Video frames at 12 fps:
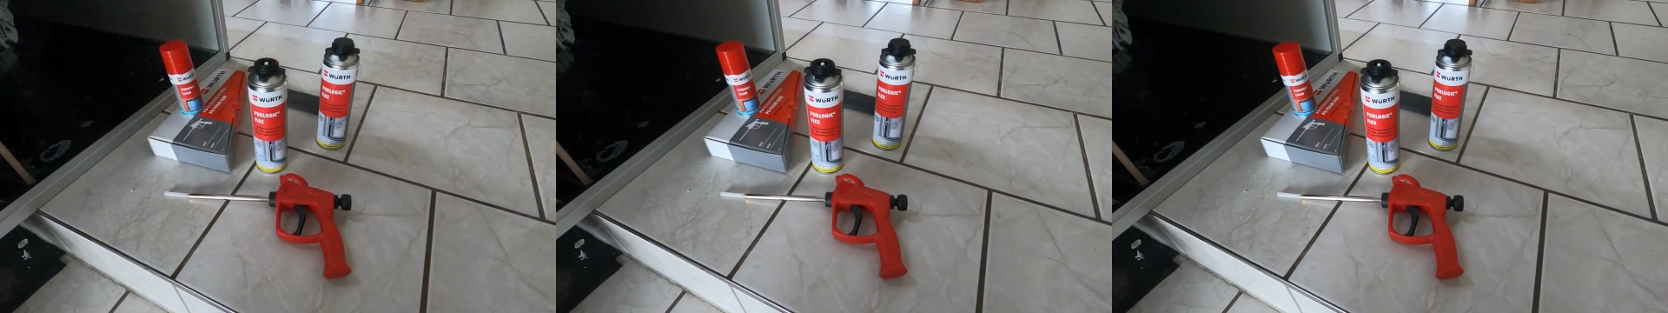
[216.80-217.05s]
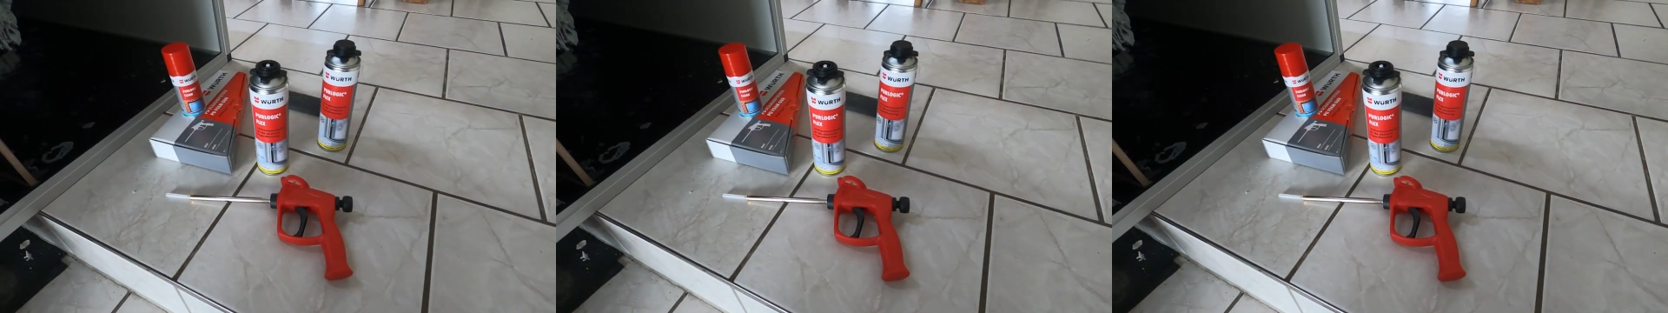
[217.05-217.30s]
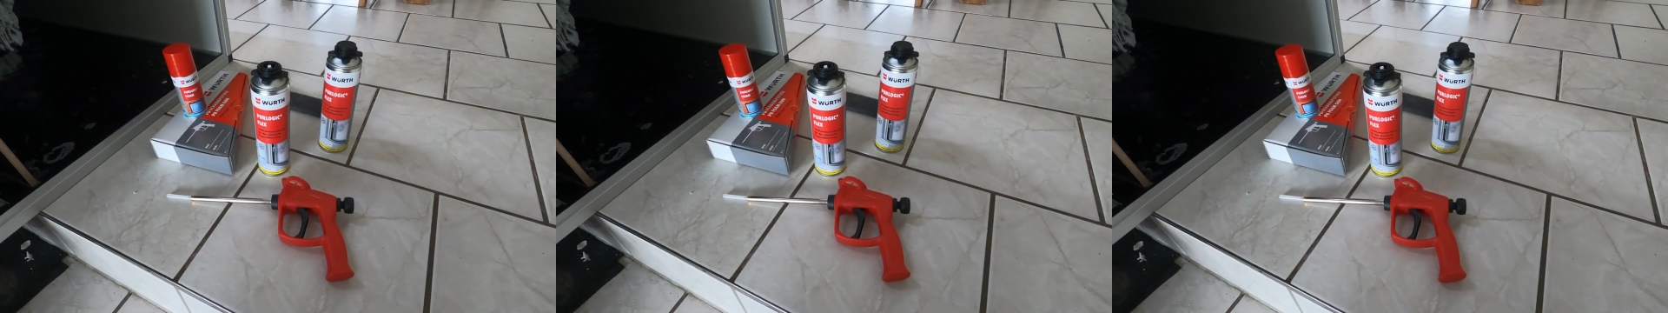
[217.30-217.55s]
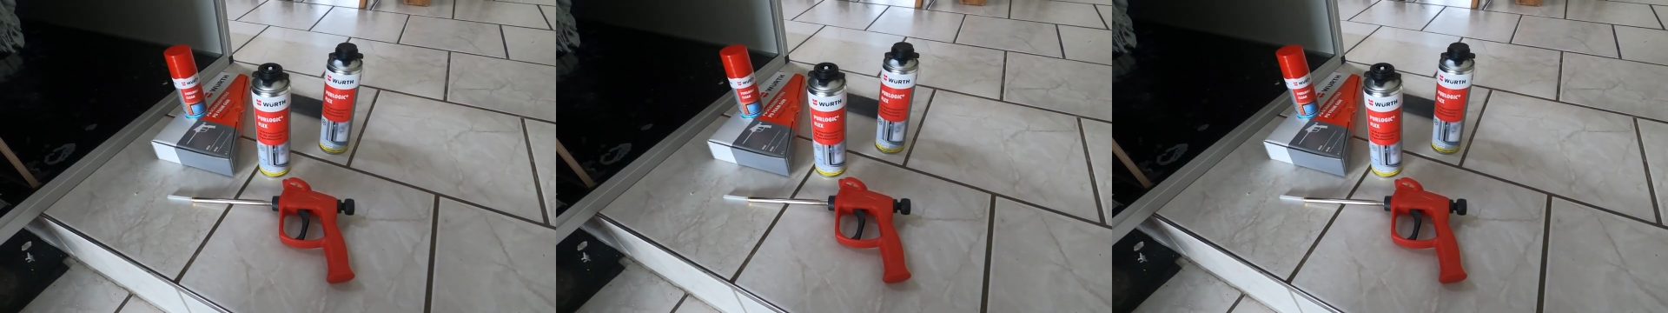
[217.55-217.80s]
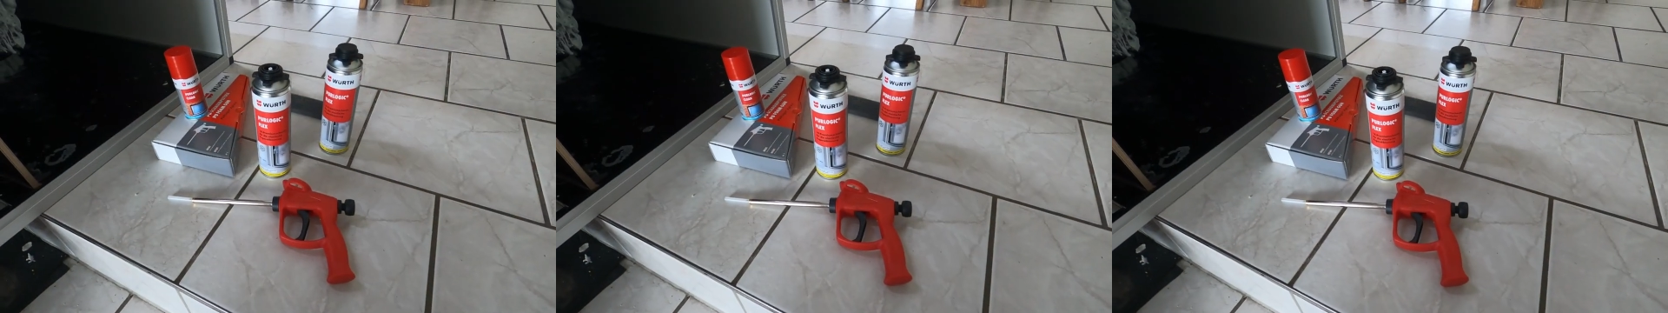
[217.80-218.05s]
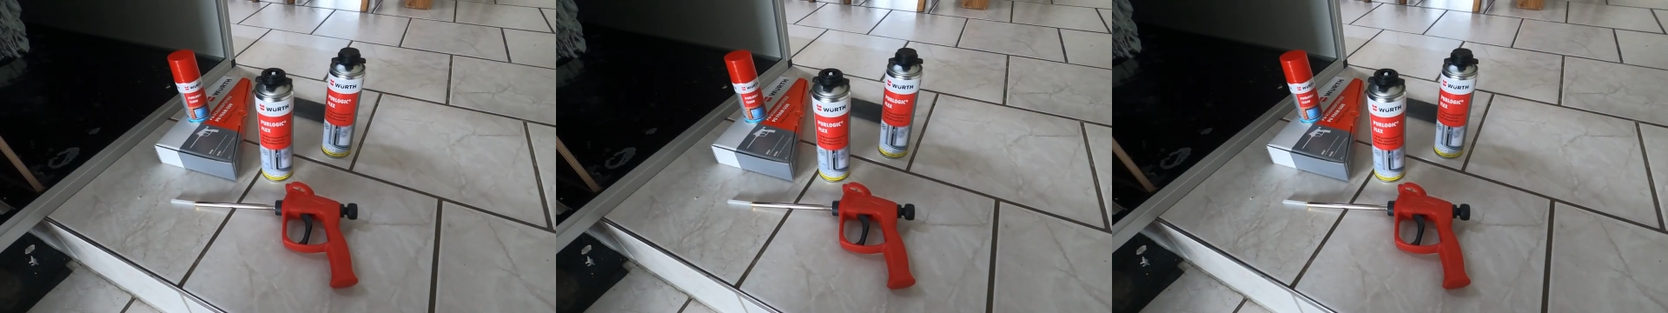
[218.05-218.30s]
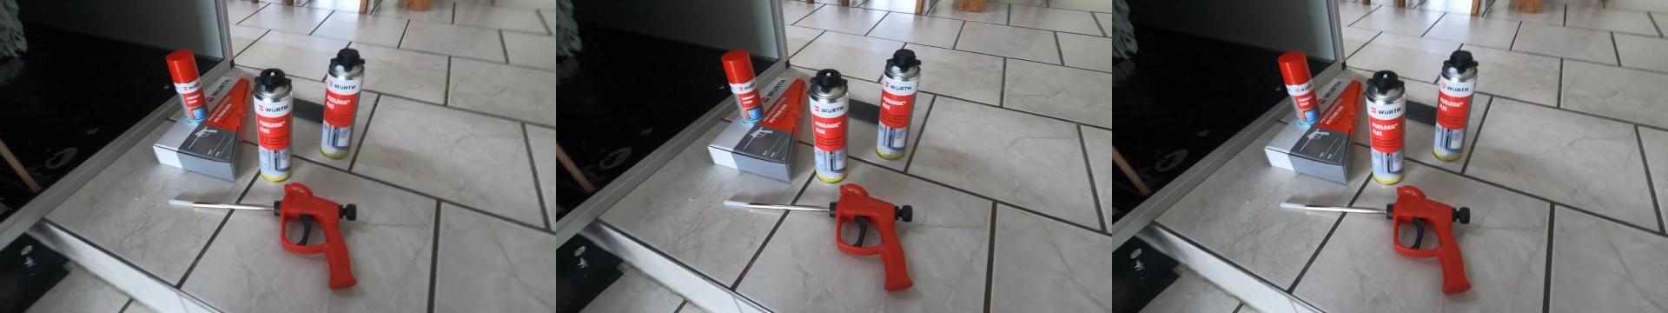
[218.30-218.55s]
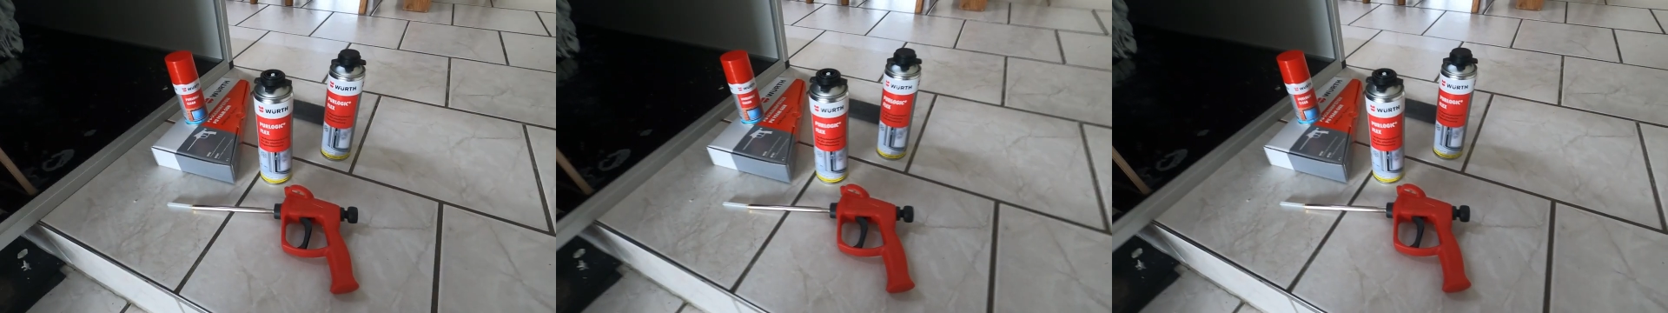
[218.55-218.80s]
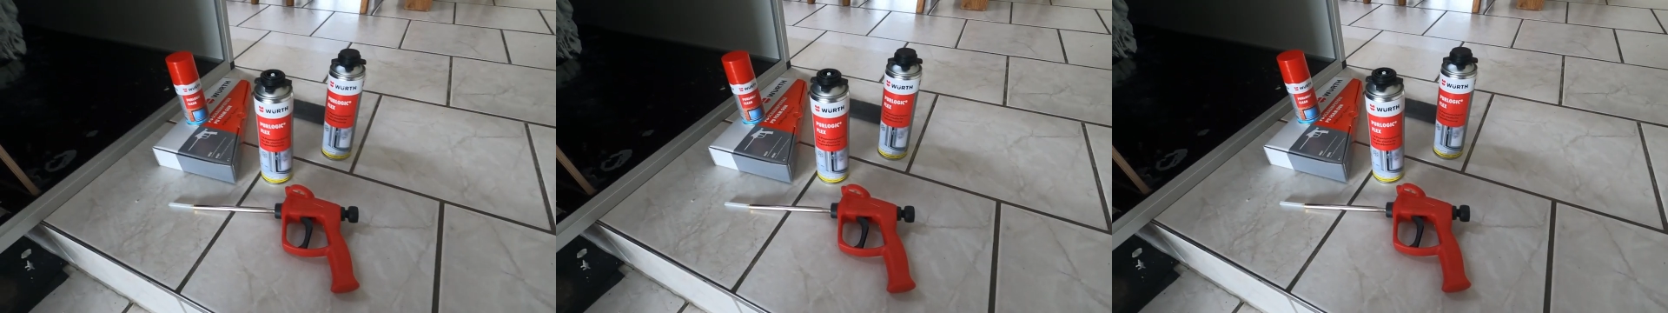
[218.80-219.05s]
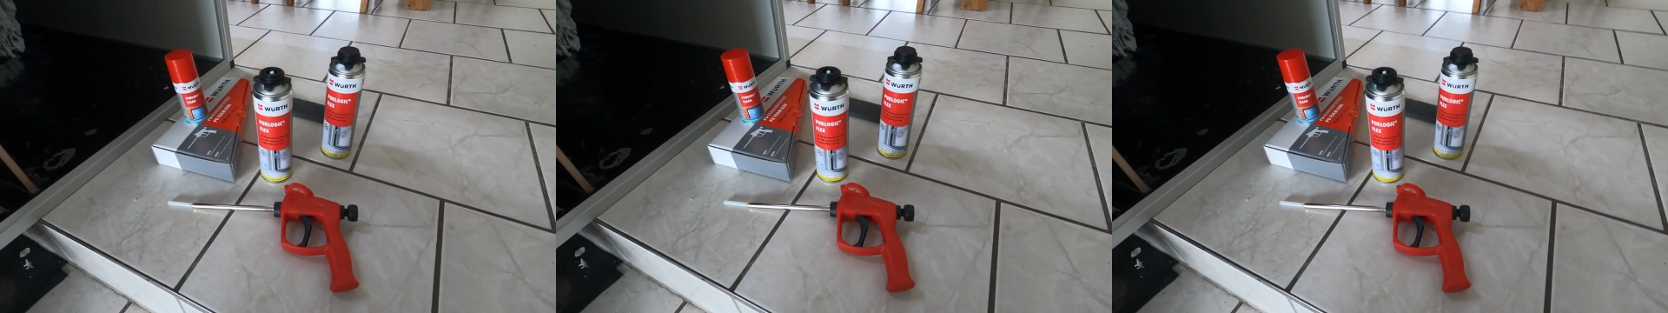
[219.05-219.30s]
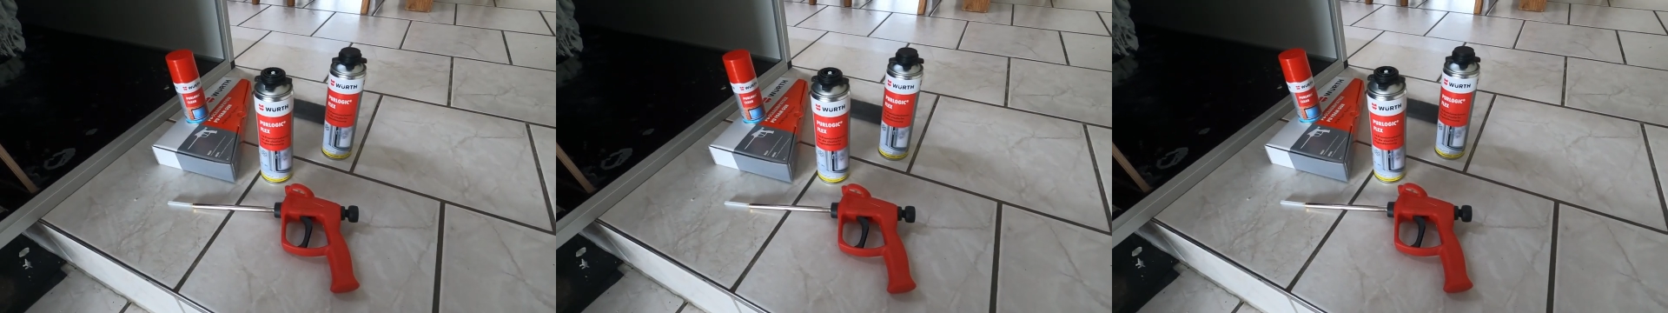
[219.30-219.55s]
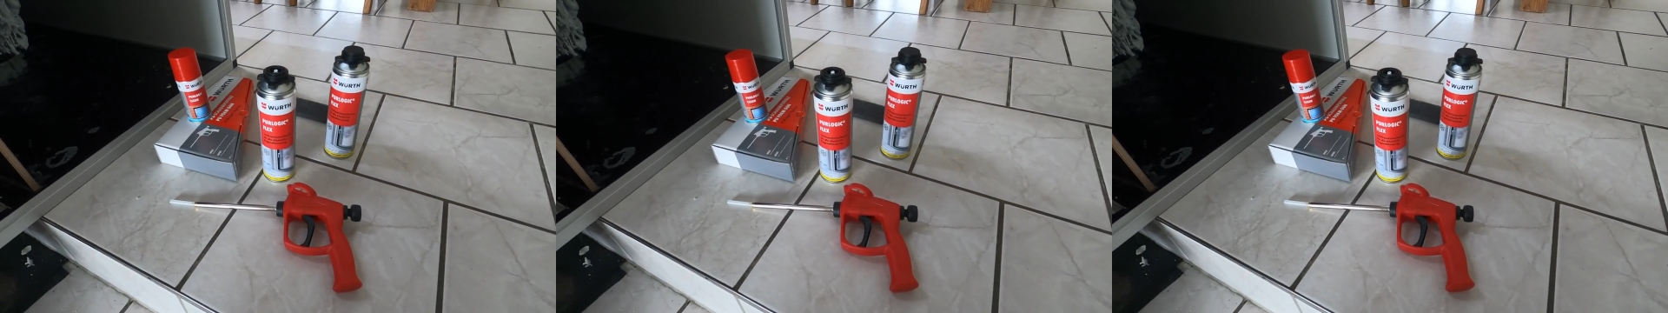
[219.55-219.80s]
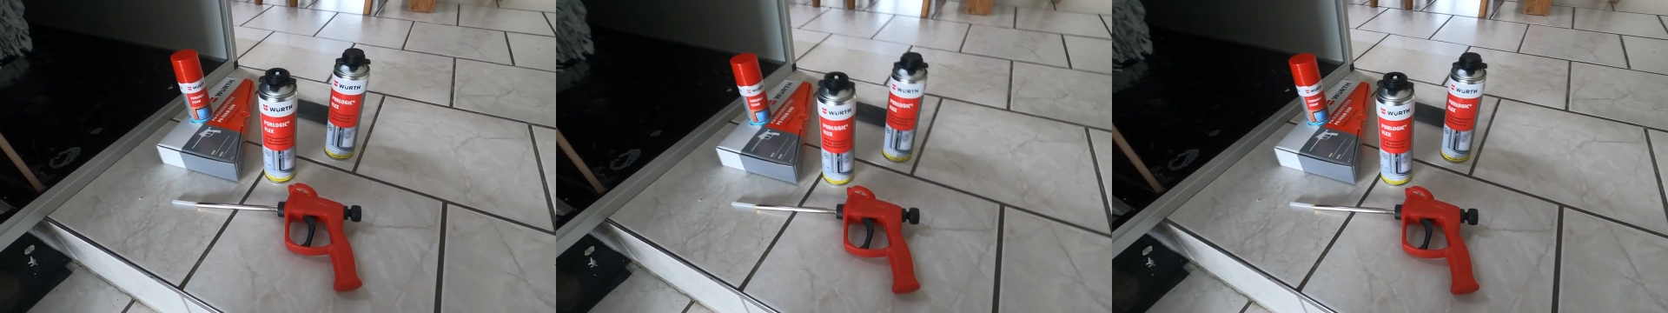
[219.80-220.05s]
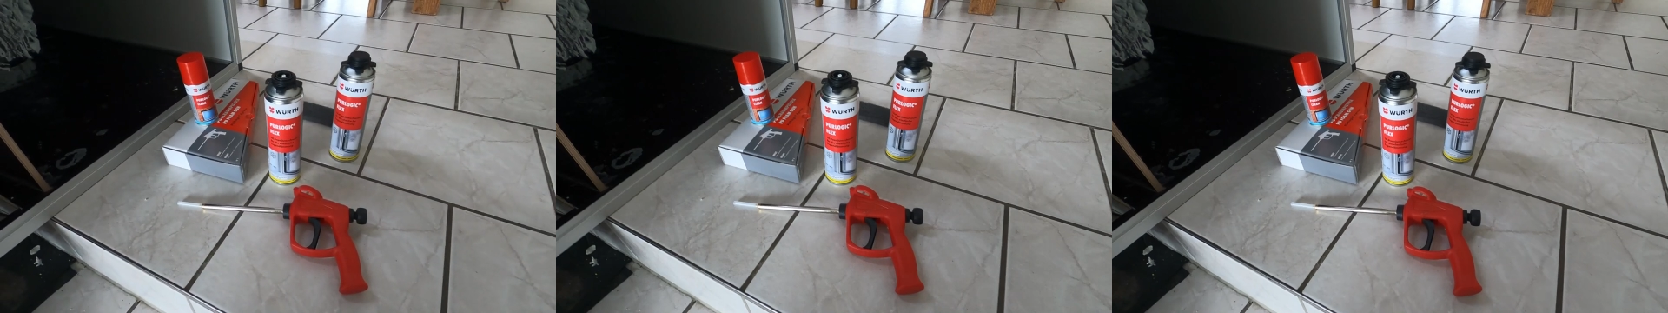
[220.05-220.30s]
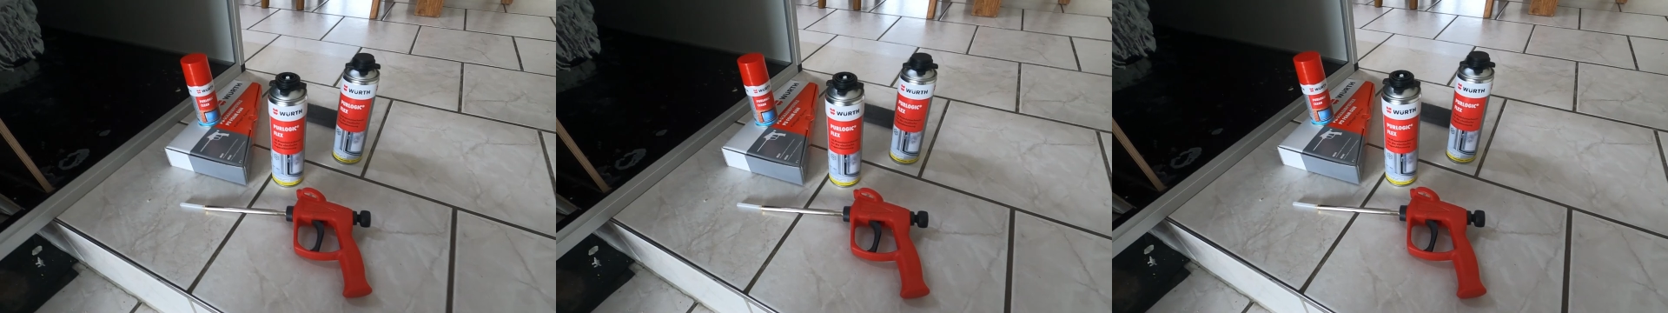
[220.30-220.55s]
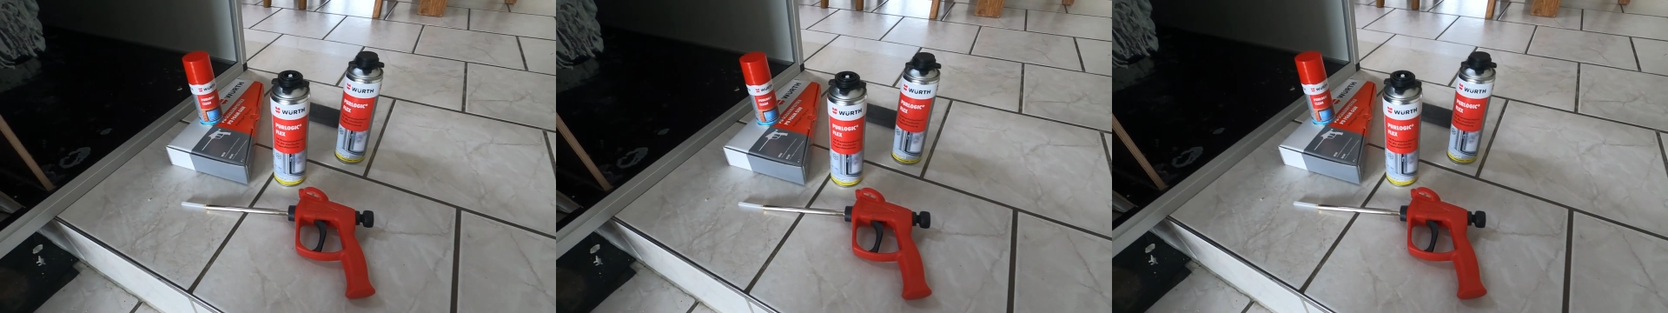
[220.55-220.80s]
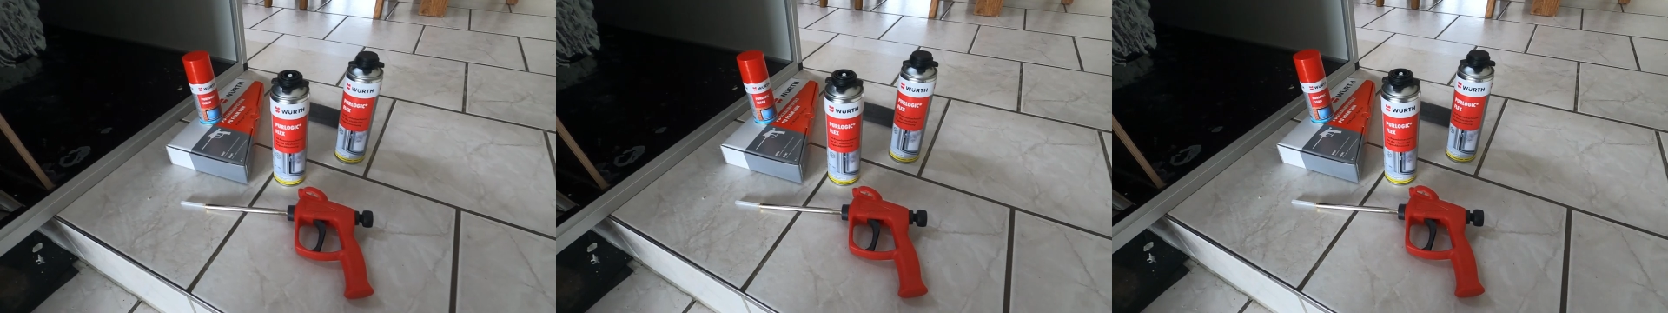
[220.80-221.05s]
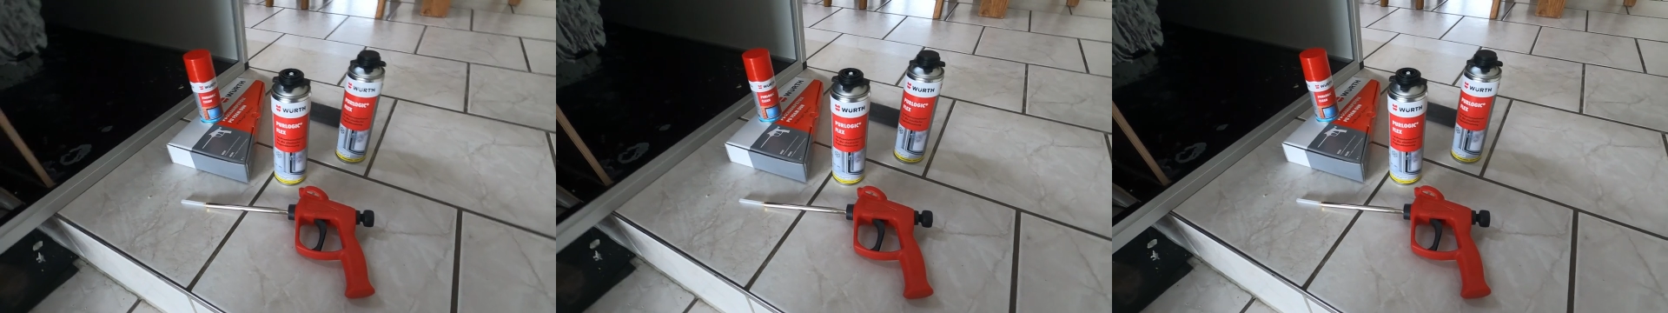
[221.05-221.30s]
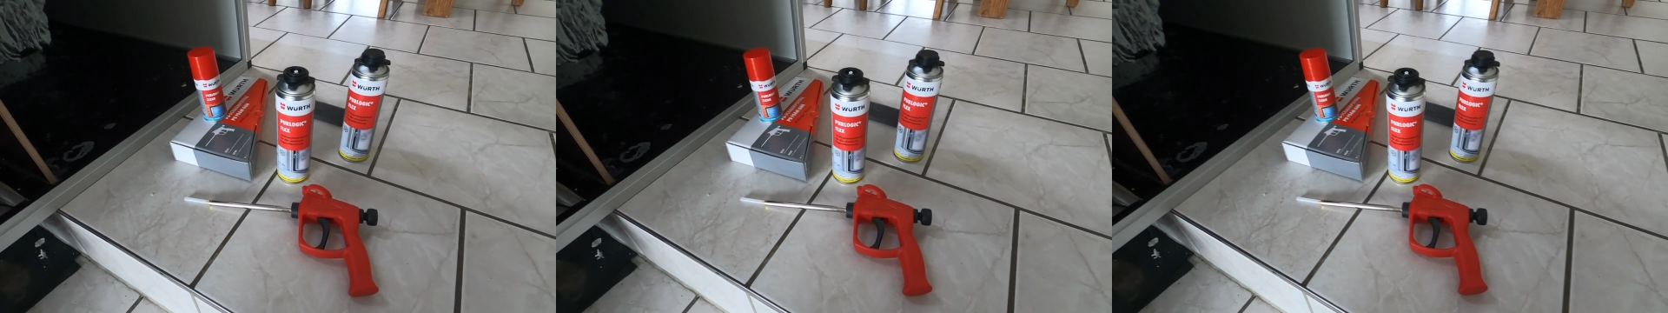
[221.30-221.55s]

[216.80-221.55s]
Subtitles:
Nobody's mouth can be seen.